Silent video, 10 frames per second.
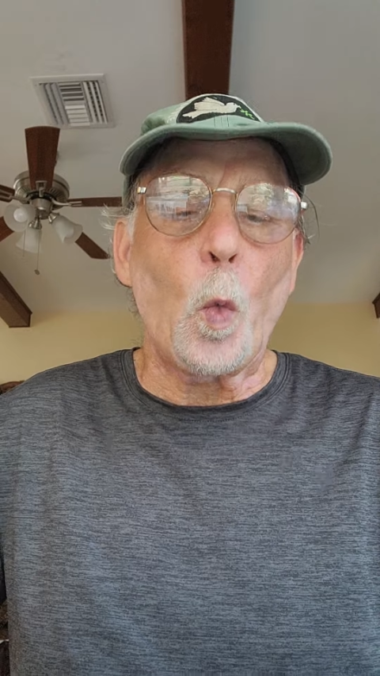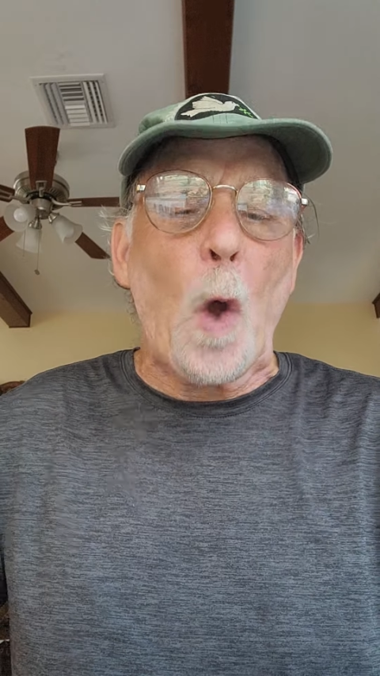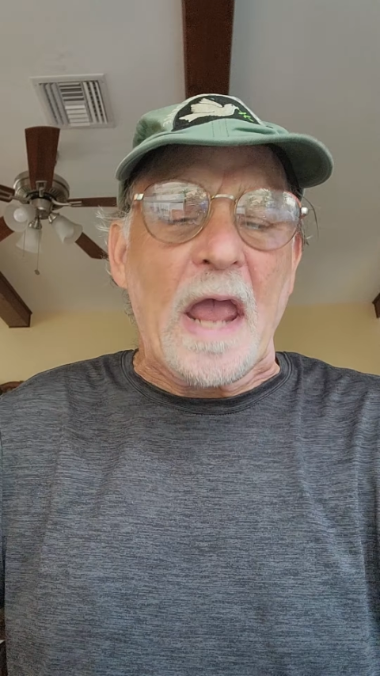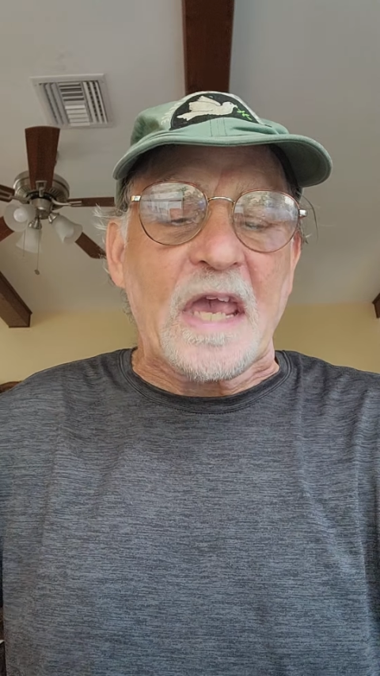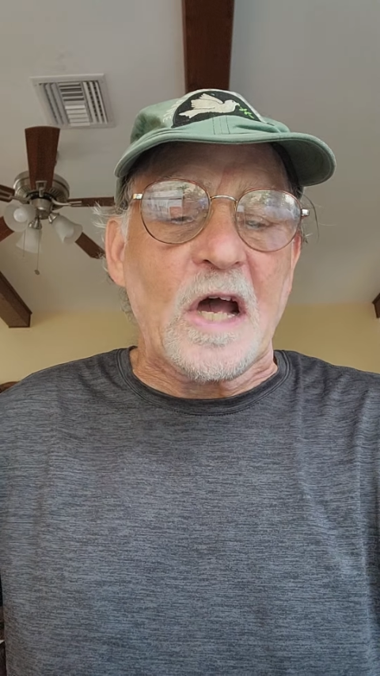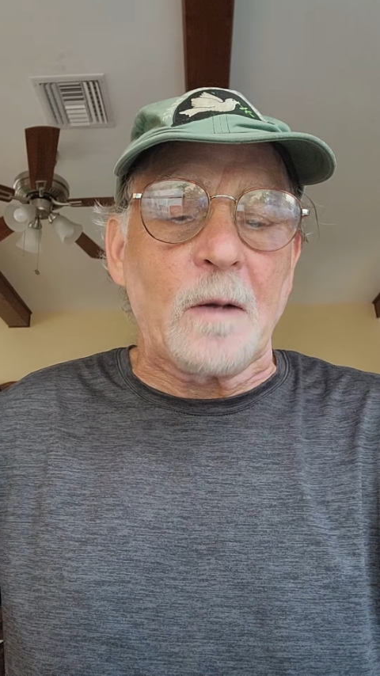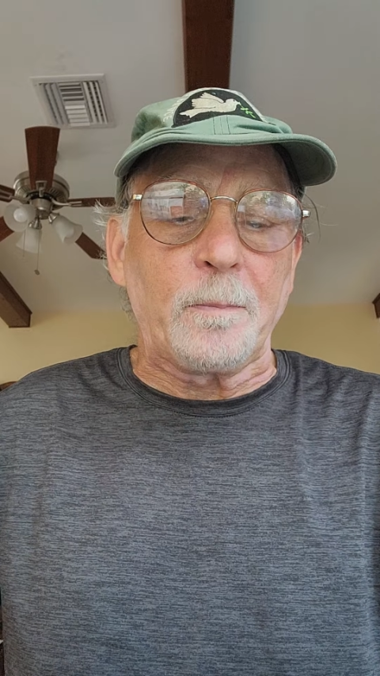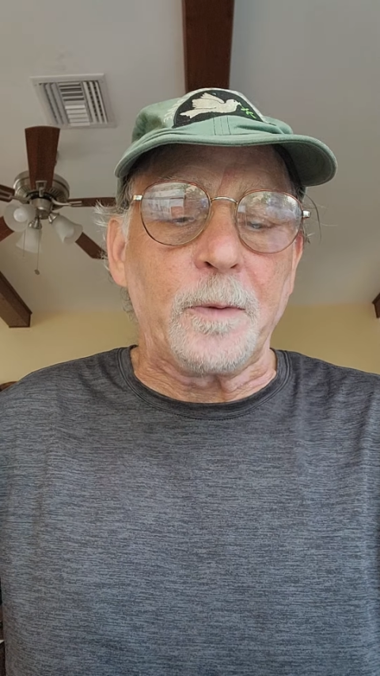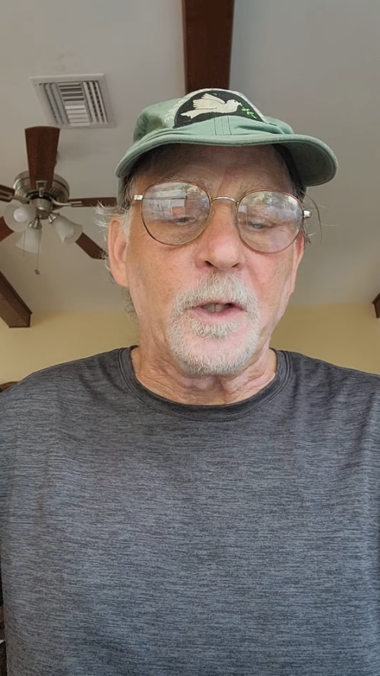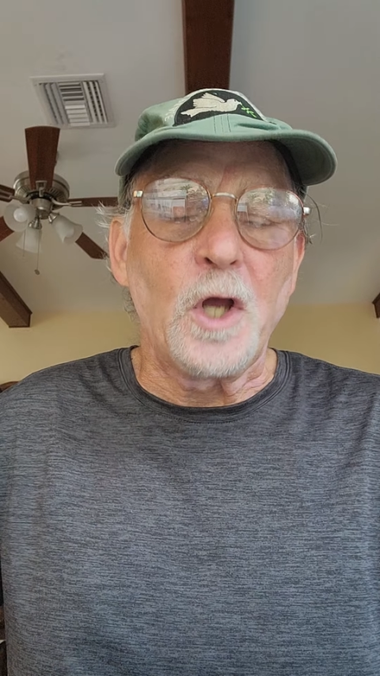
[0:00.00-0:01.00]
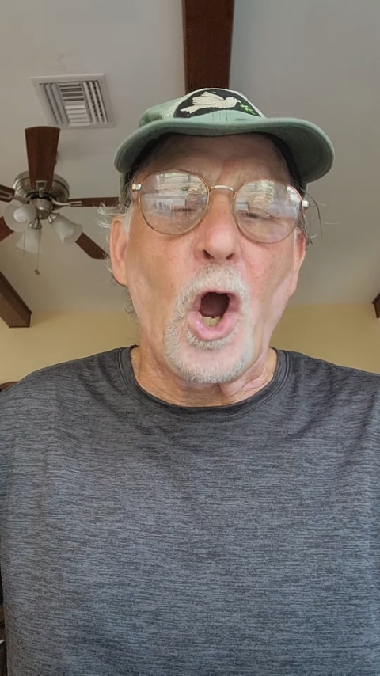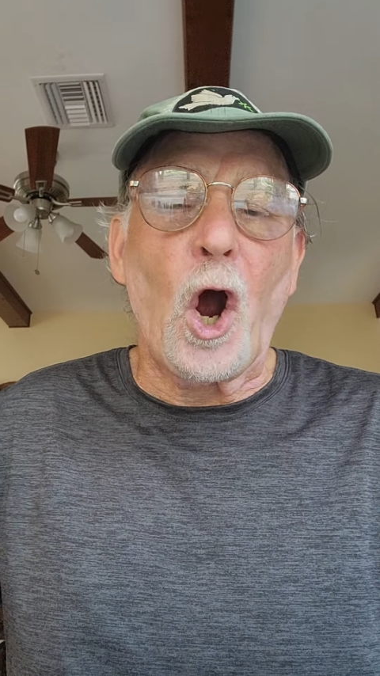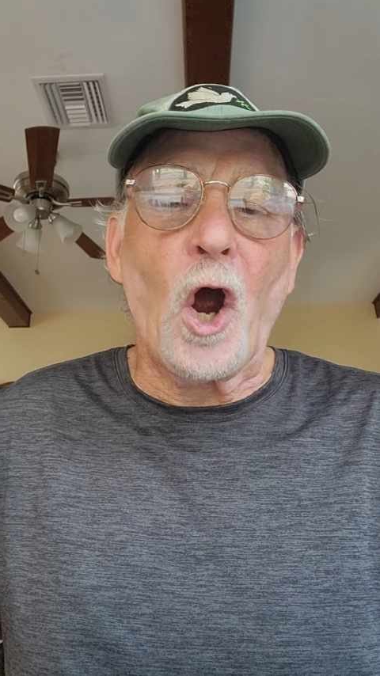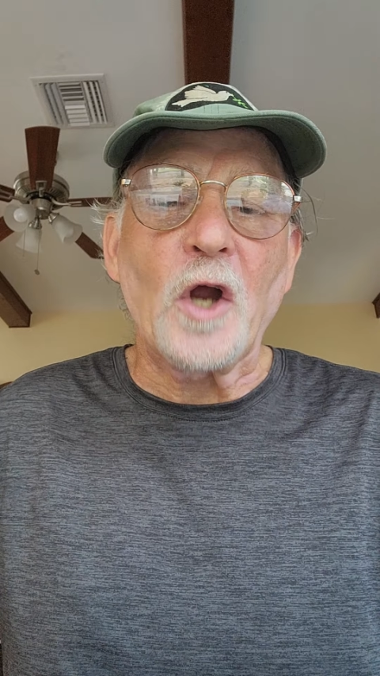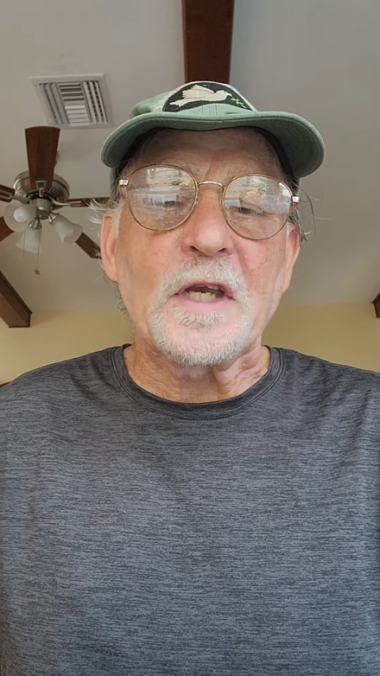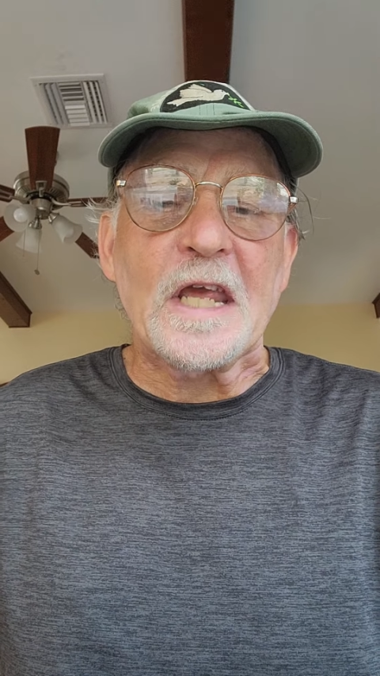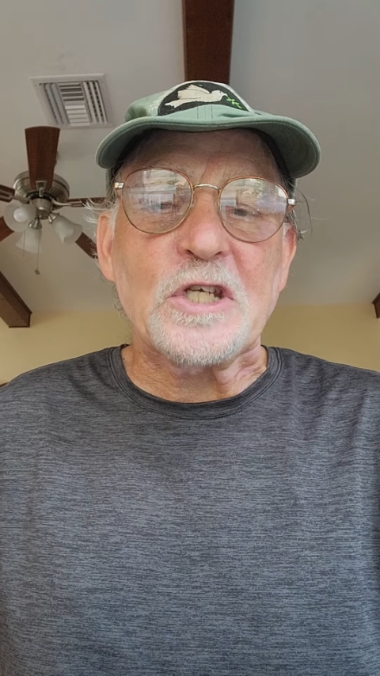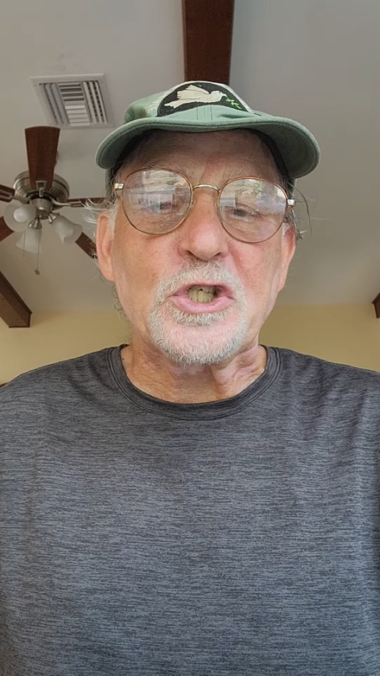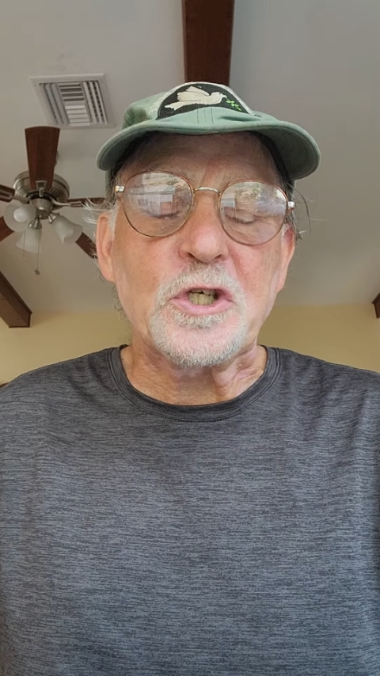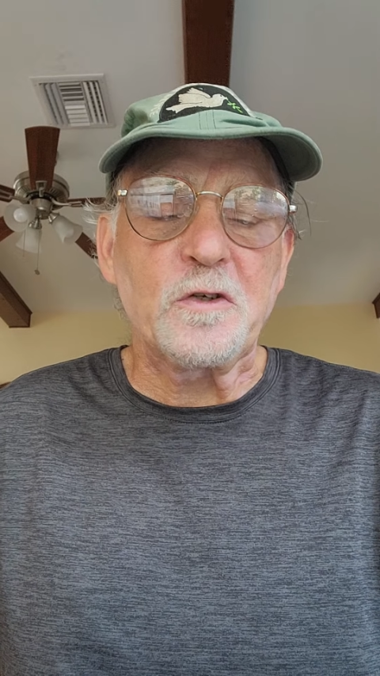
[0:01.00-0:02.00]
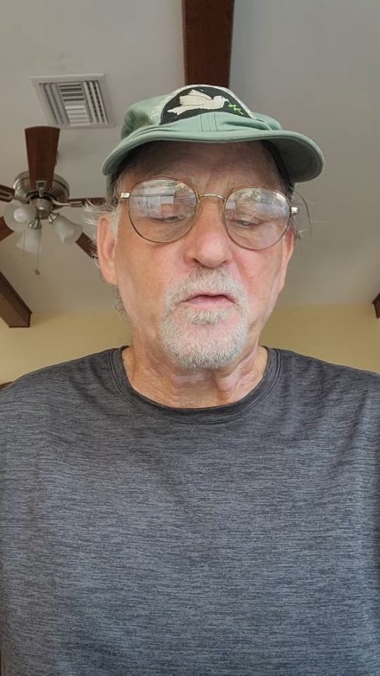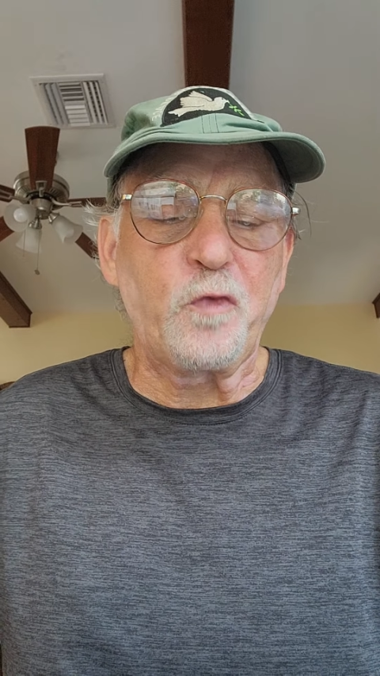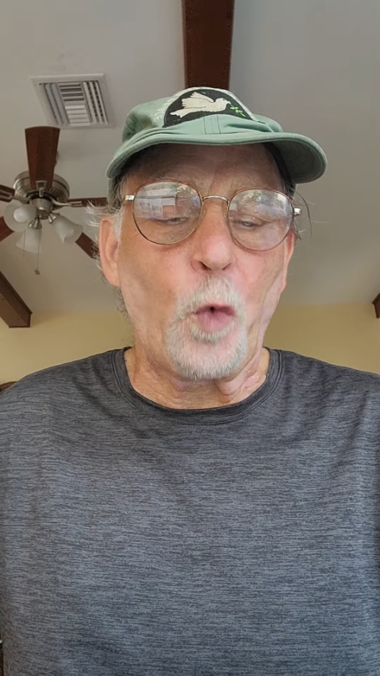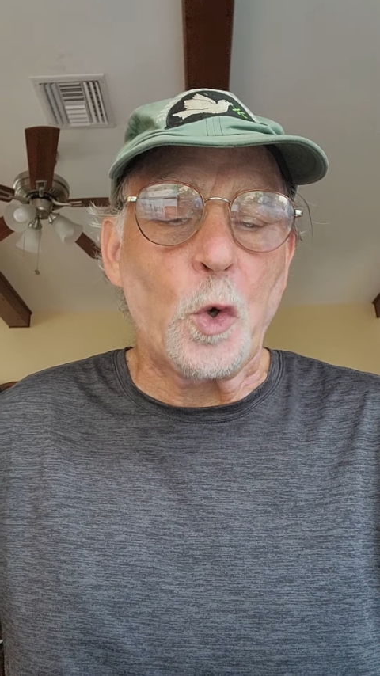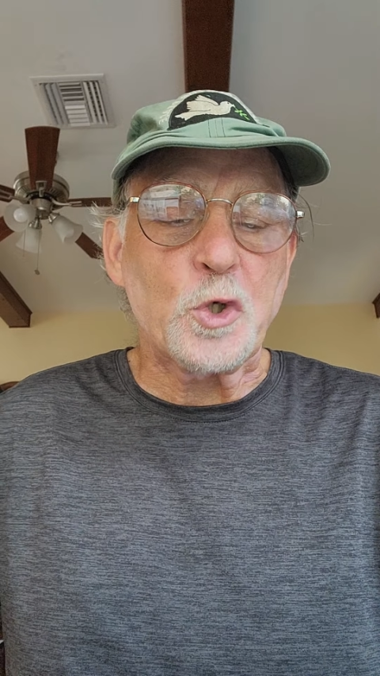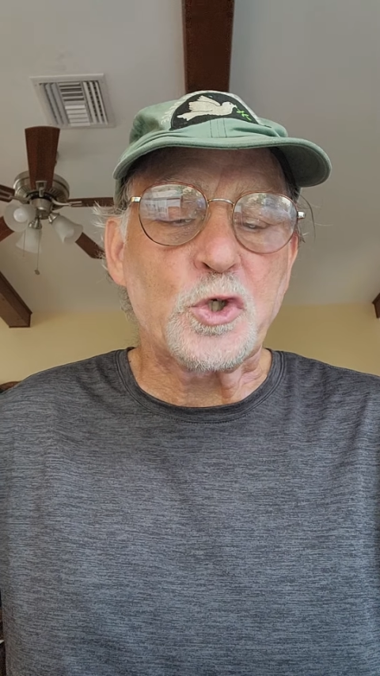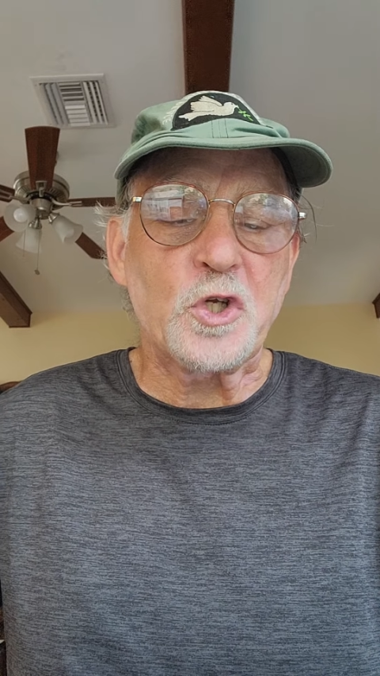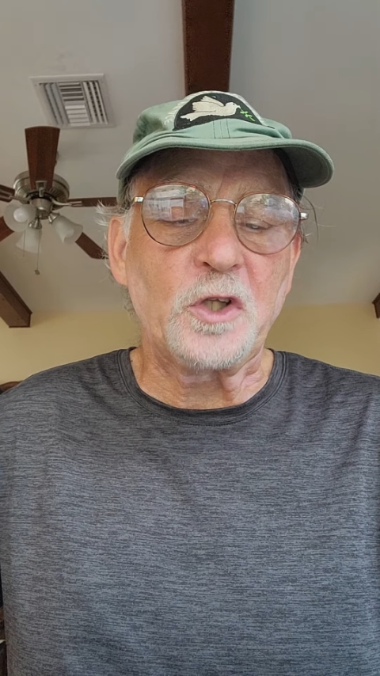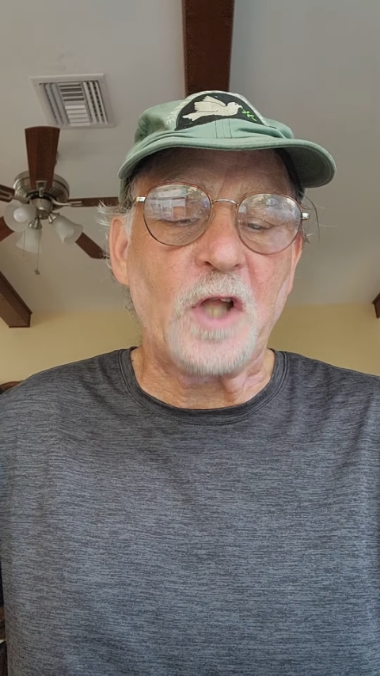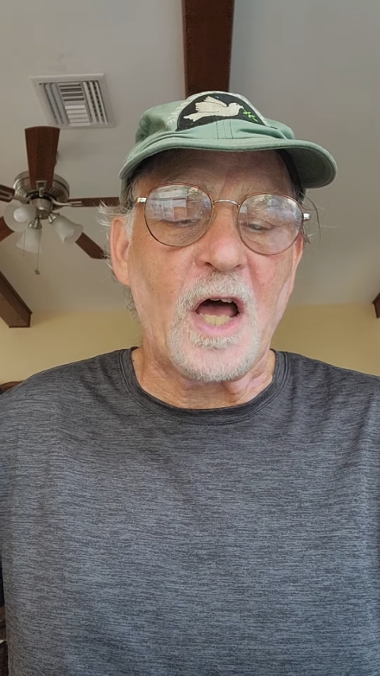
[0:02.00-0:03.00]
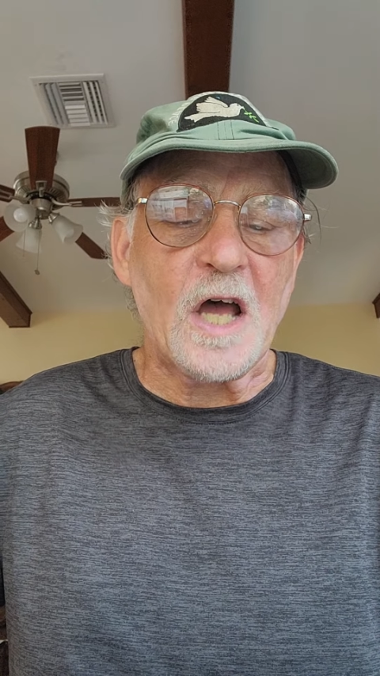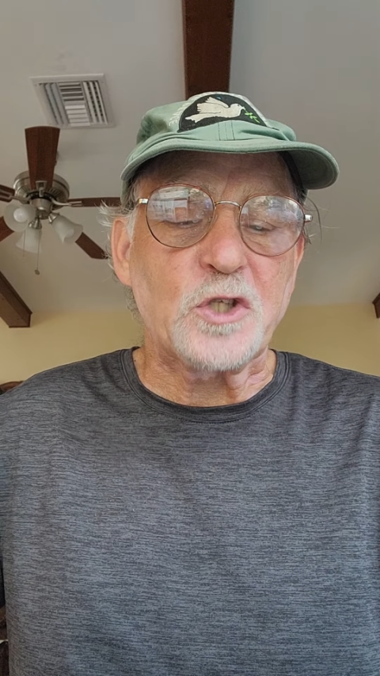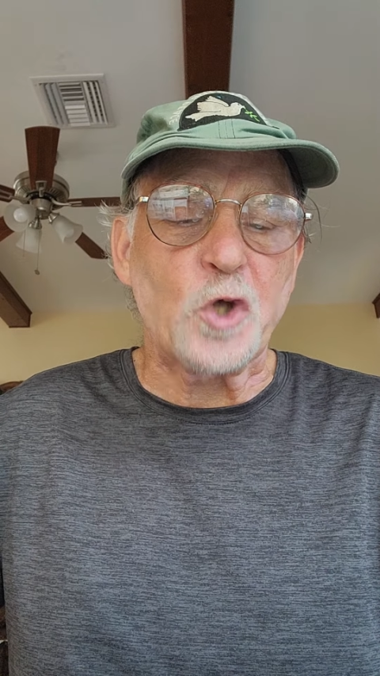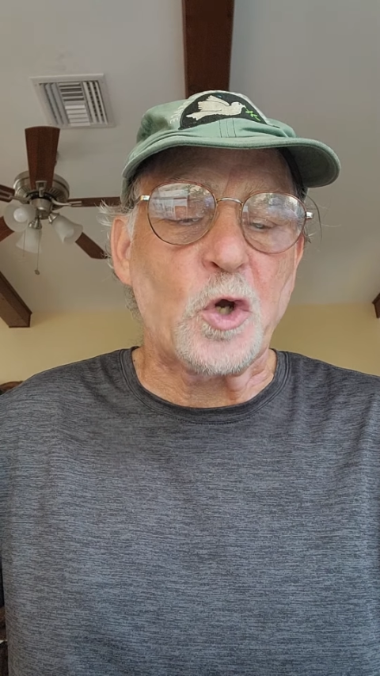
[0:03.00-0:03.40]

Wake up. Our nation forged in lies,